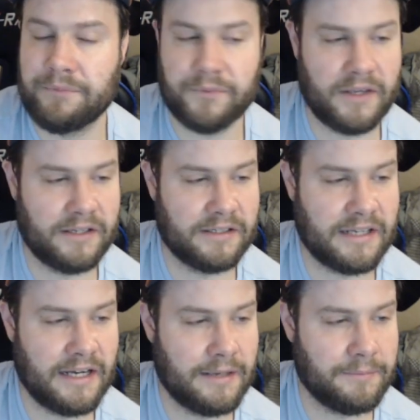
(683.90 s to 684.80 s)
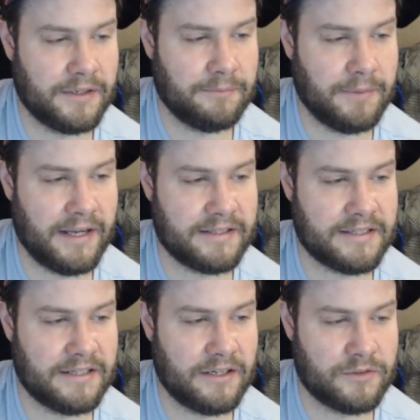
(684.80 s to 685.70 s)
anytime he
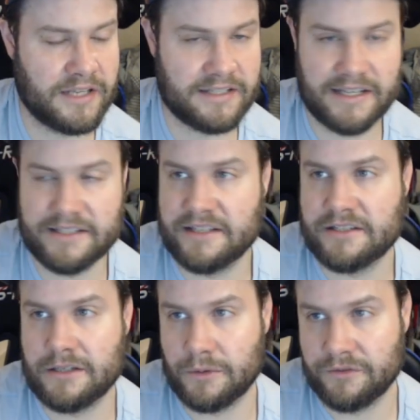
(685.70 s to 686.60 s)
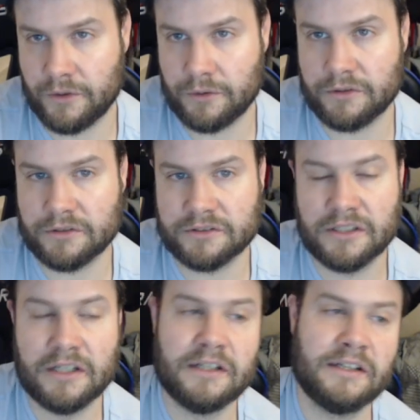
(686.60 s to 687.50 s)
bets, he knows he has aces, so he folds.
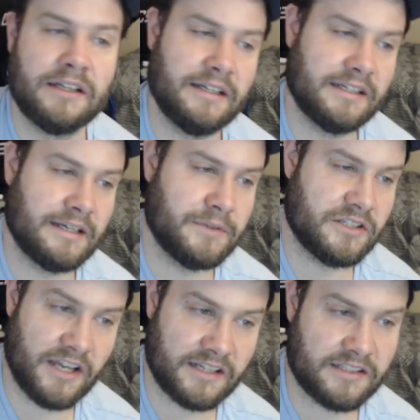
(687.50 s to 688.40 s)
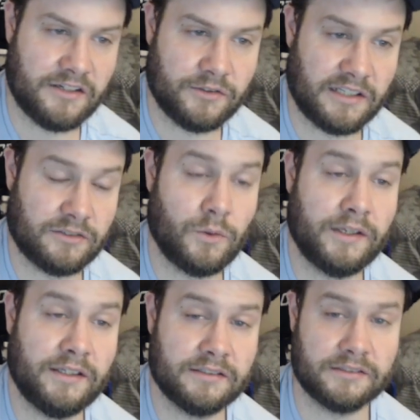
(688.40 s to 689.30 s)
Anytime he checks, he knows he has
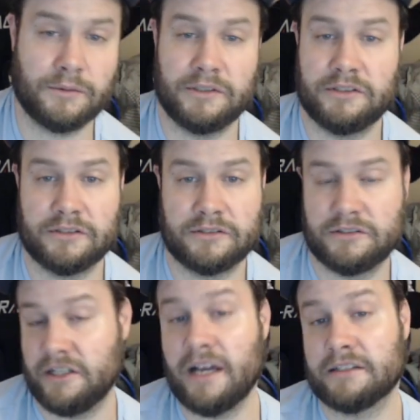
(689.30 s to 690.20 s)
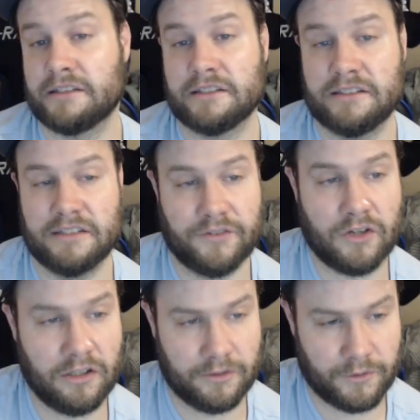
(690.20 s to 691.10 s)
queens, so he just checks because he's never
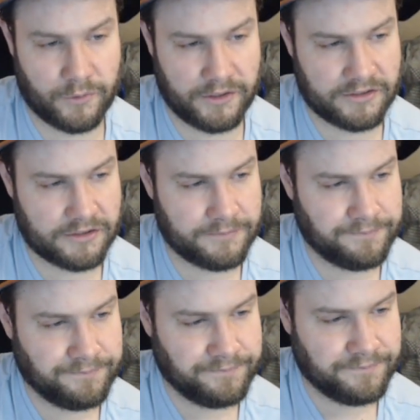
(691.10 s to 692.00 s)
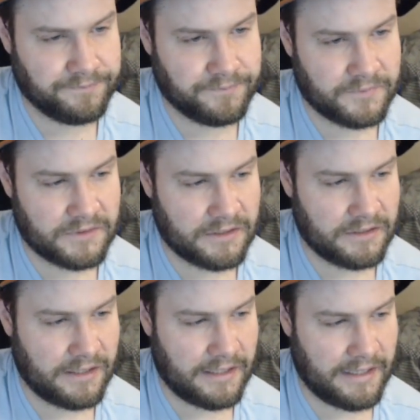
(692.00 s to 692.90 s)
calling with queens.
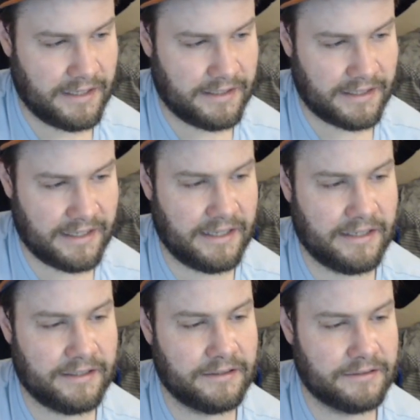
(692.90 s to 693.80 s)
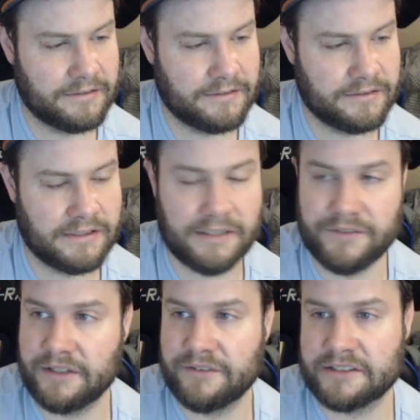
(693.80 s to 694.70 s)
And again, the
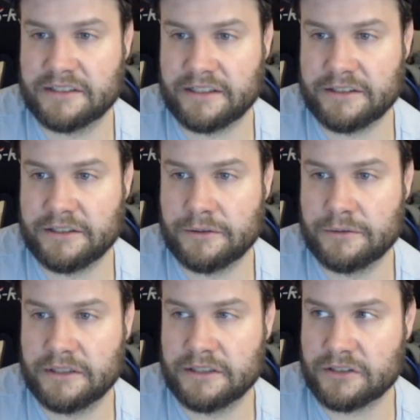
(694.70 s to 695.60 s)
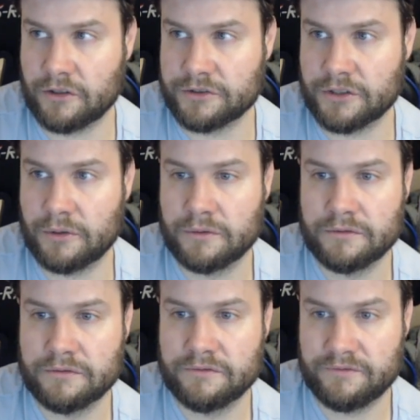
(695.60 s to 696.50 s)
EV of this scenario is also
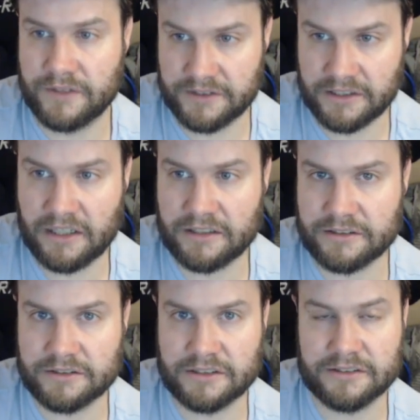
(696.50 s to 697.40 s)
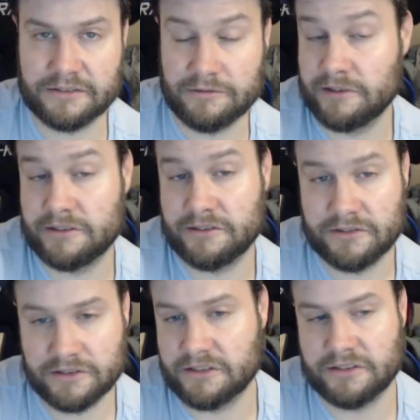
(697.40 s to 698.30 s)
$50 because it's
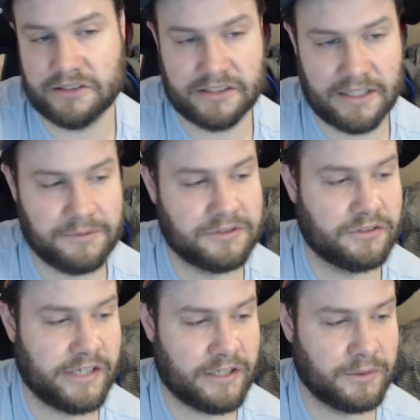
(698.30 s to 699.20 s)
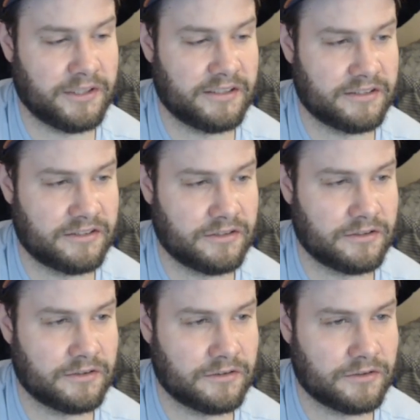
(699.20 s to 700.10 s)
just the same as their equity. It's
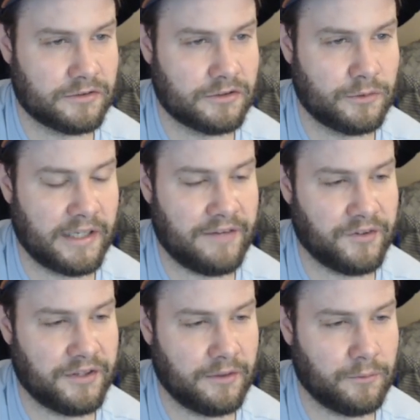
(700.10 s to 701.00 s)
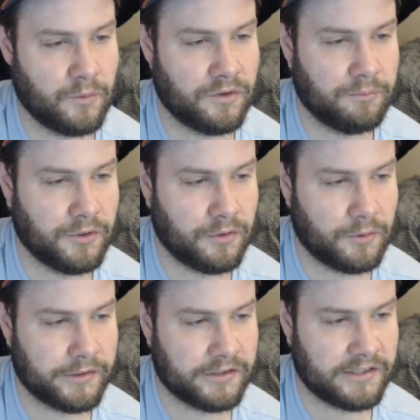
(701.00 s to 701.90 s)
they're doing everything with
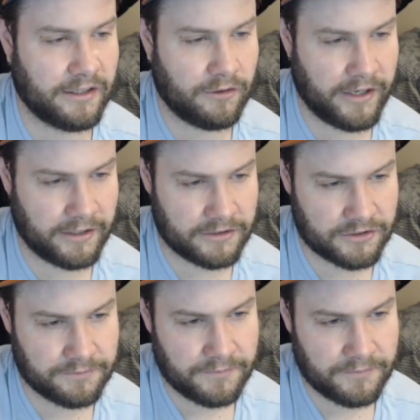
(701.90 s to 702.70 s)
their entire range.